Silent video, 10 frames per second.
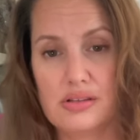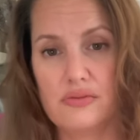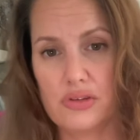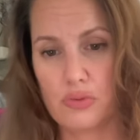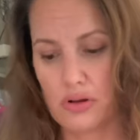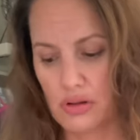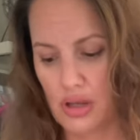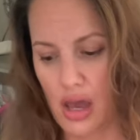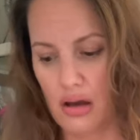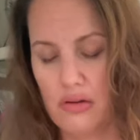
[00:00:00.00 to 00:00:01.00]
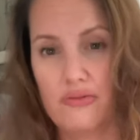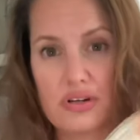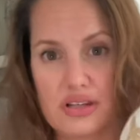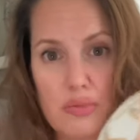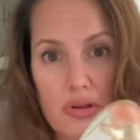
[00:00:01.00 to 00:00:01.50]
and if it's worth it, yeah. For
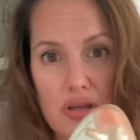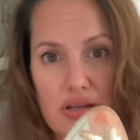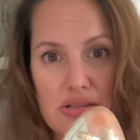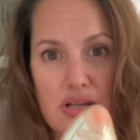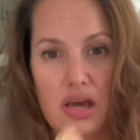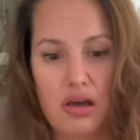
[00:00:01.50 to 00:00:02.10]
example, these.